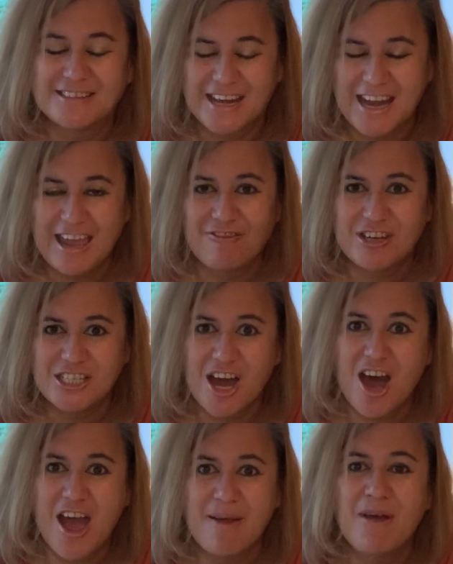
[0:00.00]
And every
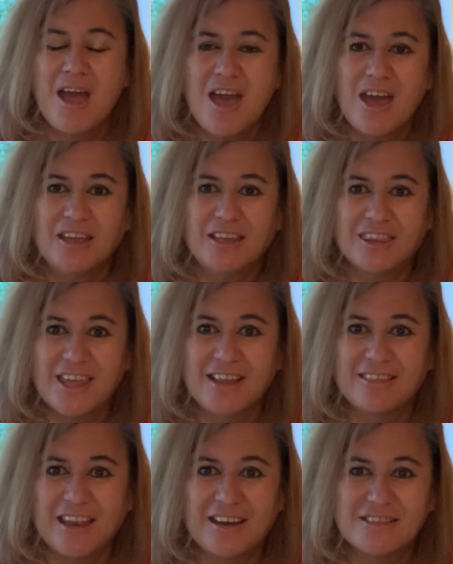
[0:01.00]
time you
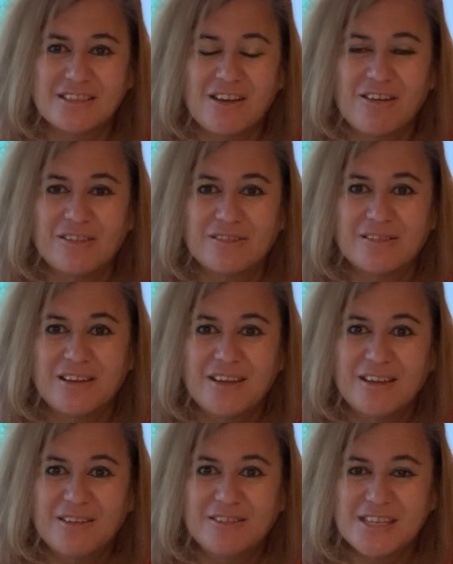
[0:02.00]
think that it's gone
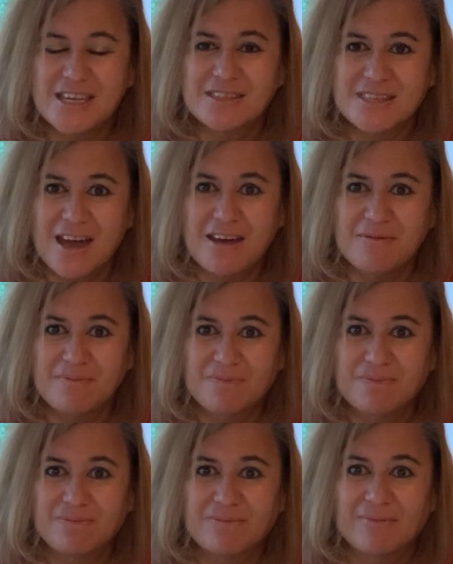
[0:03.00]
tits up,
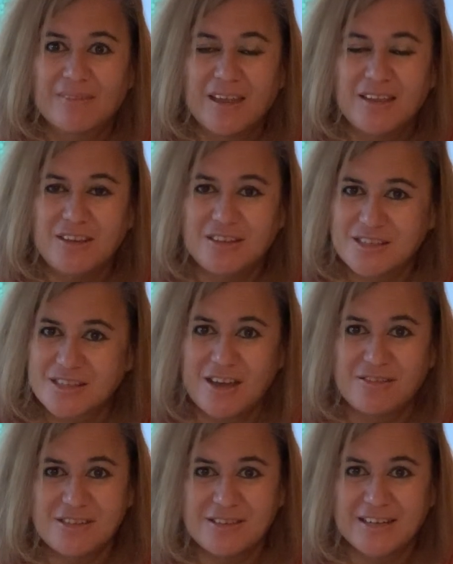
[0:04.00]
you just go
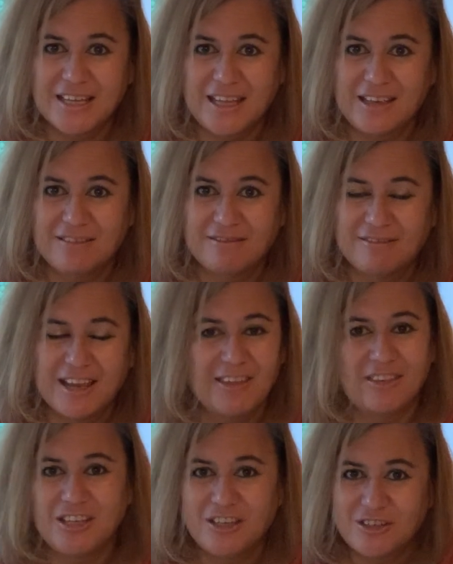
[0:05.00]
and do it again, and
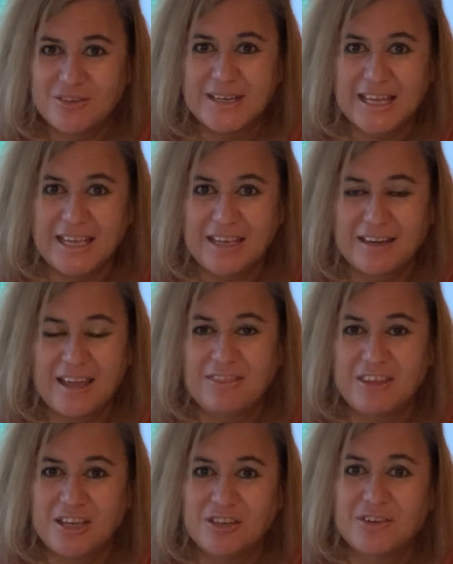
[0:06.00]
then you do it again, and
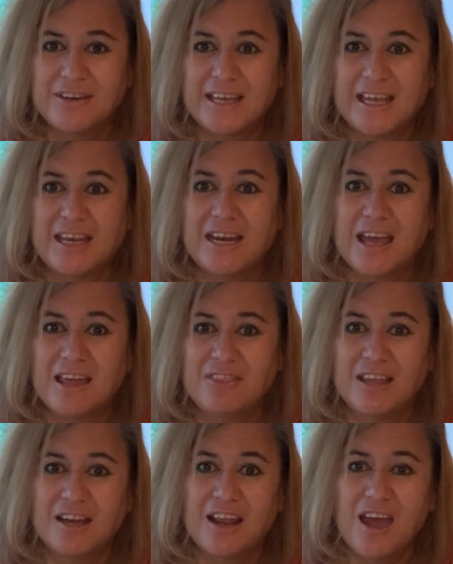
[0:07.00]
then you do it again, and
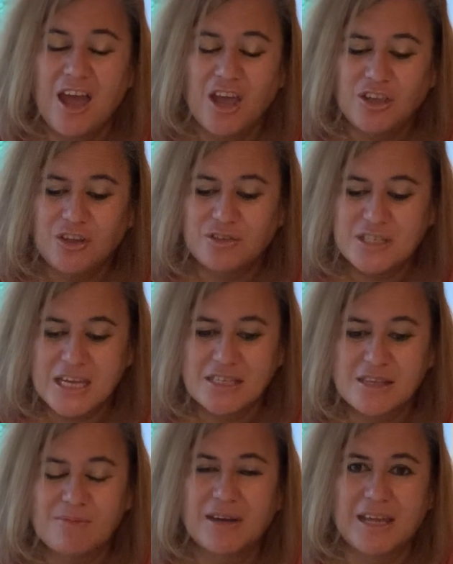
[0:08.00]
then you teach
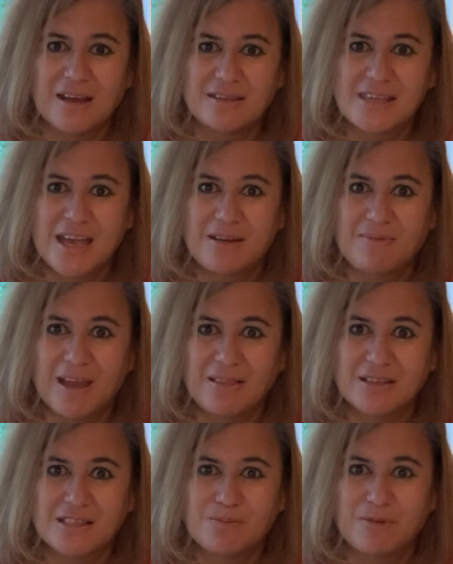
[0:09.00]
somebody else how to make
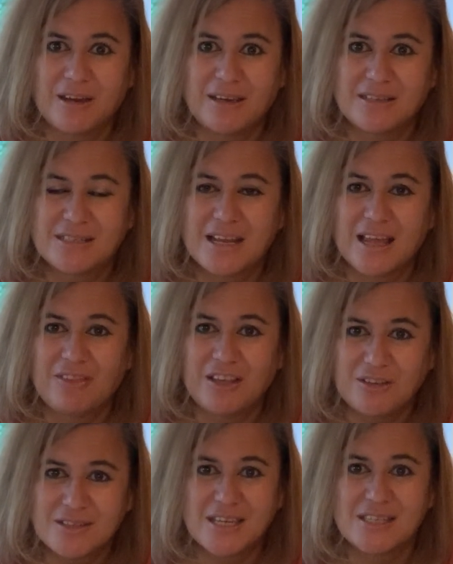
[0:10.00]
this bread, and then
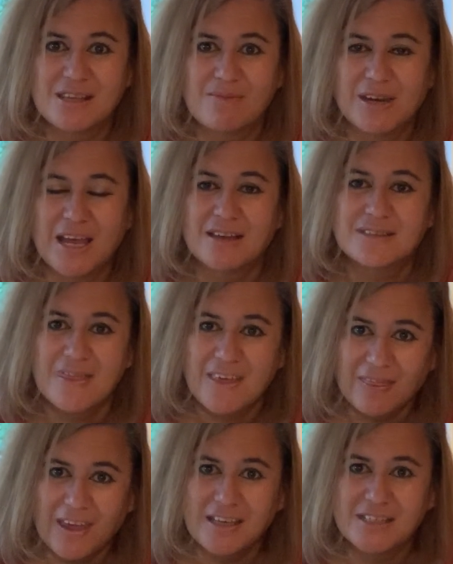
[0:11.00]
you teach somebody else, and
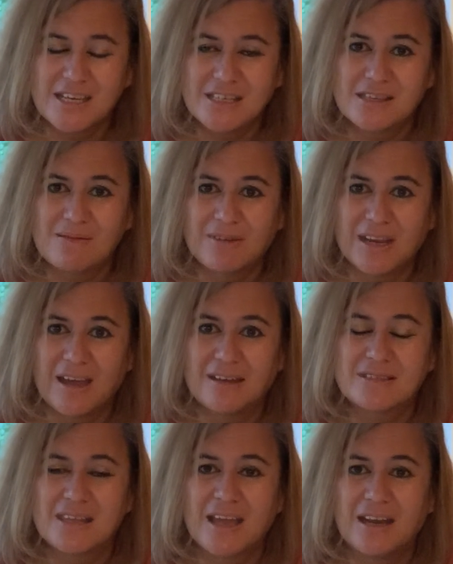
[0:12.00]
then they teach somebody
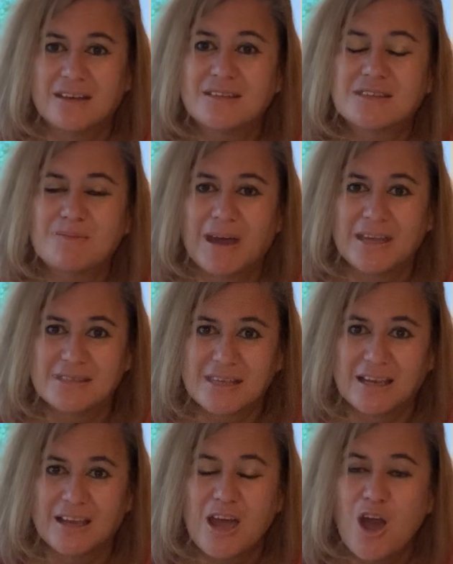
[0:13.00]
else, and it's
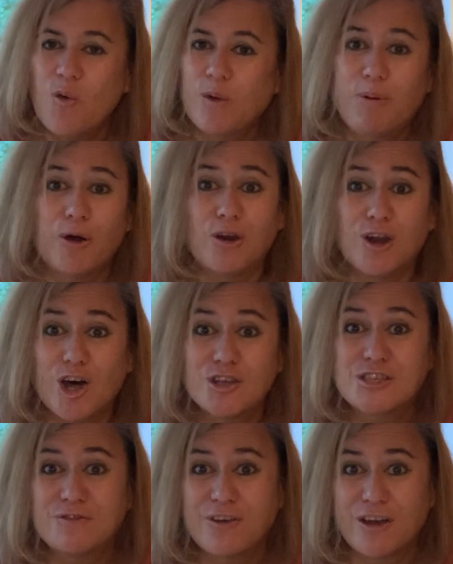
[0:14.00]
amazing. We put
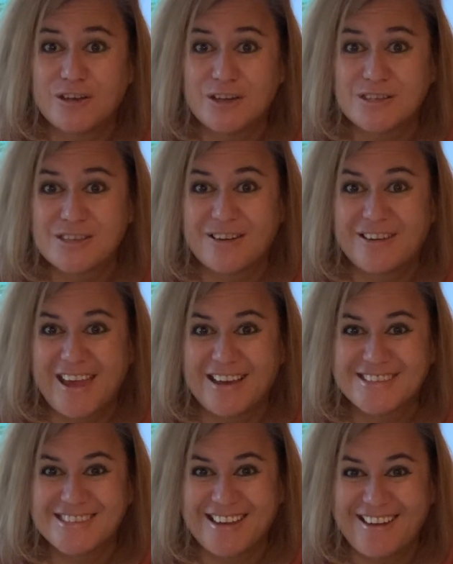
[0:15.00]
lots of photos on our
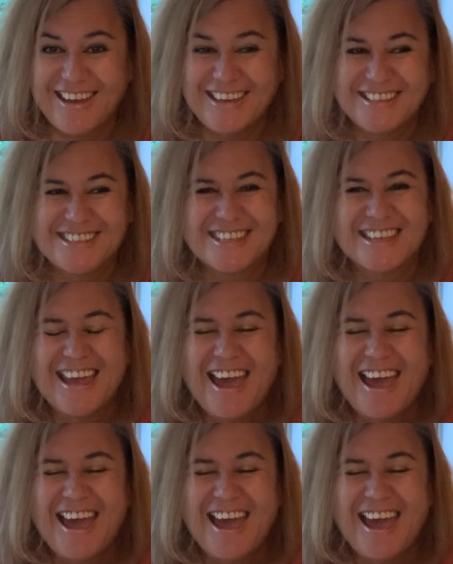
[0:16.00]
site.